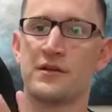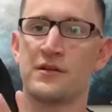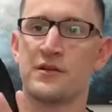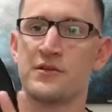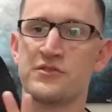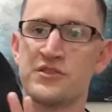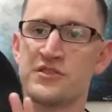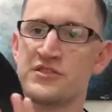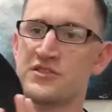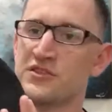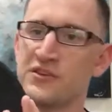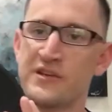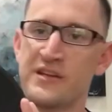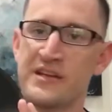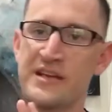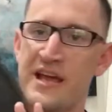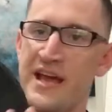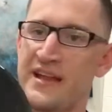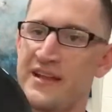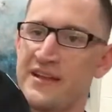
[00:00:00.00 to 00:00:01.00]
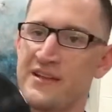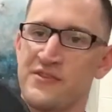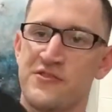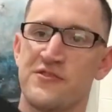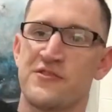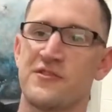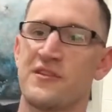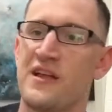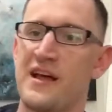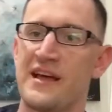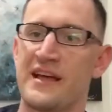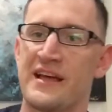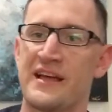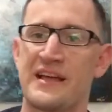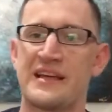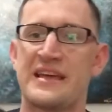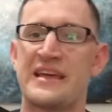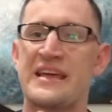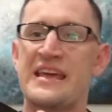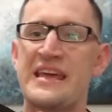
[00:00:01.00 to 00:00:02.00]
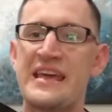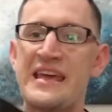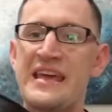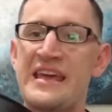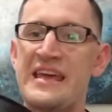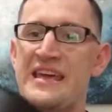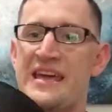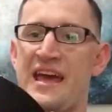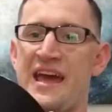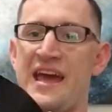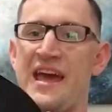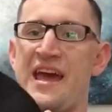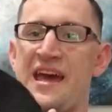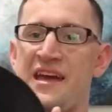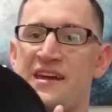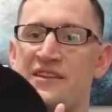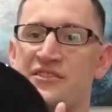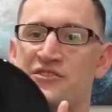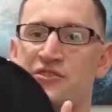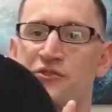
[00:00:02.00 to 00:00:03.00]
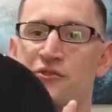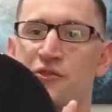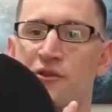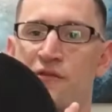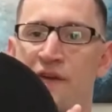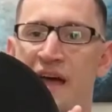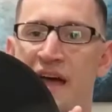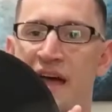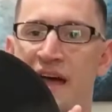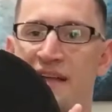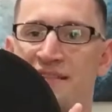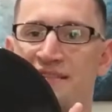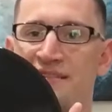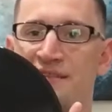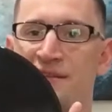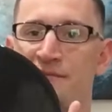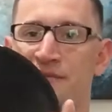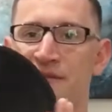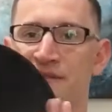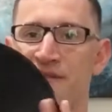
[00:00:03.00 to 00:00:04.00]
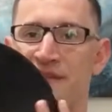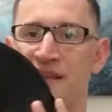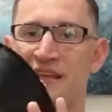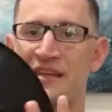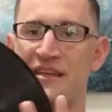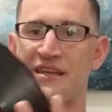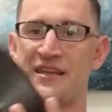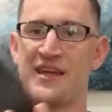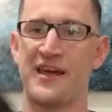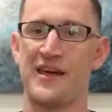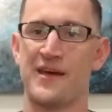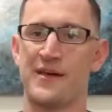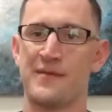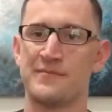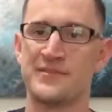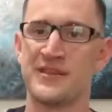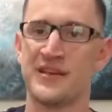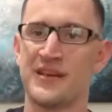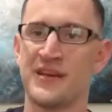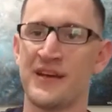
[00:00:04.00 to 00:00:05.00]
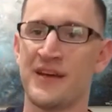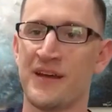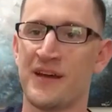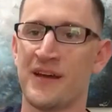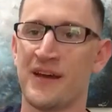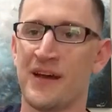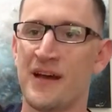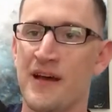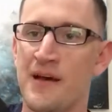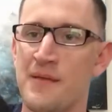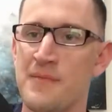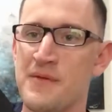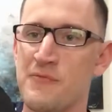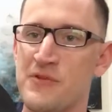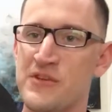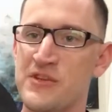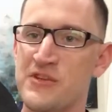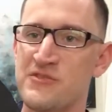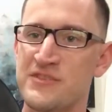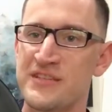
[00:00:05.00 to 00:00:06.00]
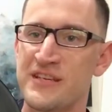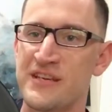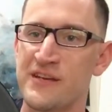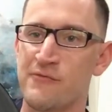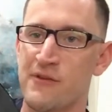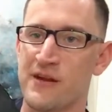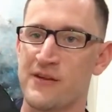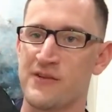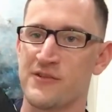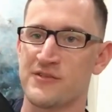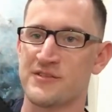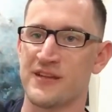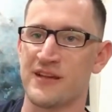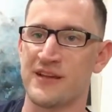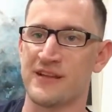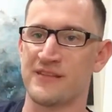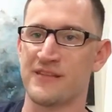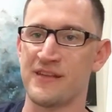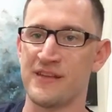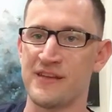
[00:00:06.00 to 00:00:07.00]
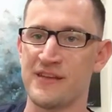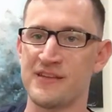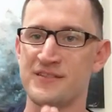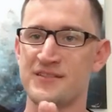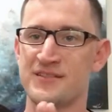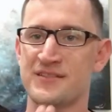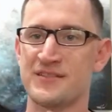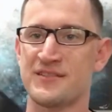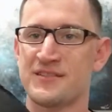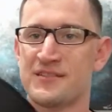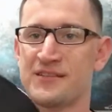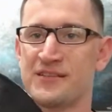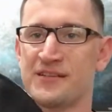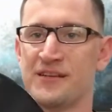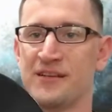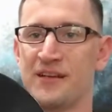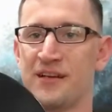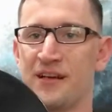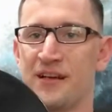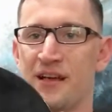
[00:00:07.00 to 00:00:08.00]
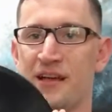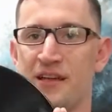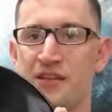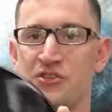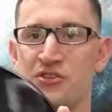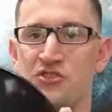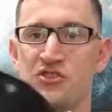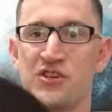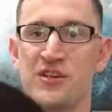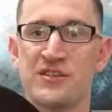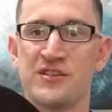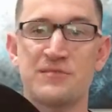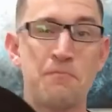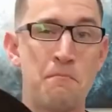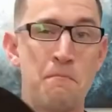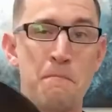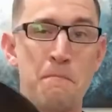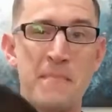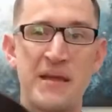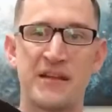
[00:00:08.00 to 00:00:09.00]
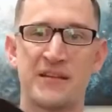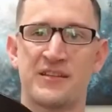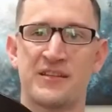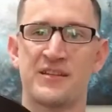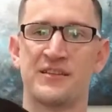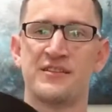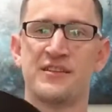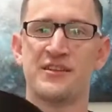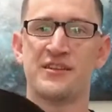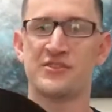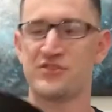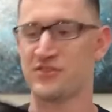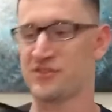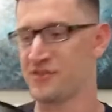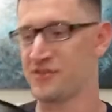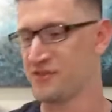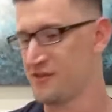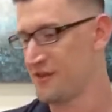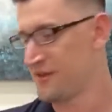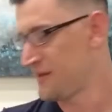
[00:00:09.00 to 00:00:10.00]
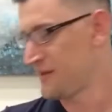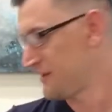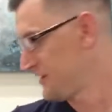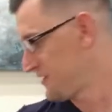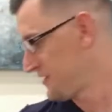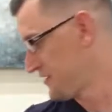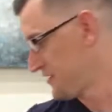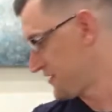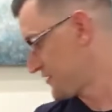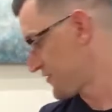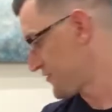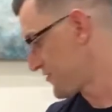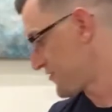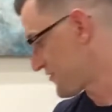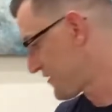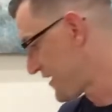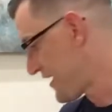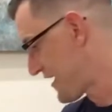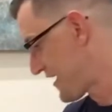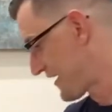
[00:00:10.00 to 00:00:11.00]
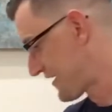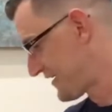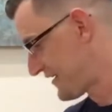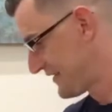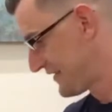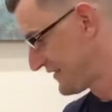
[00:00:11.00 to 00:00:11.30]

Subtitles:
You're just looking at it and you're like, he had to have had something that he kept. I mean, when you see records like this in just mint condition, you're like,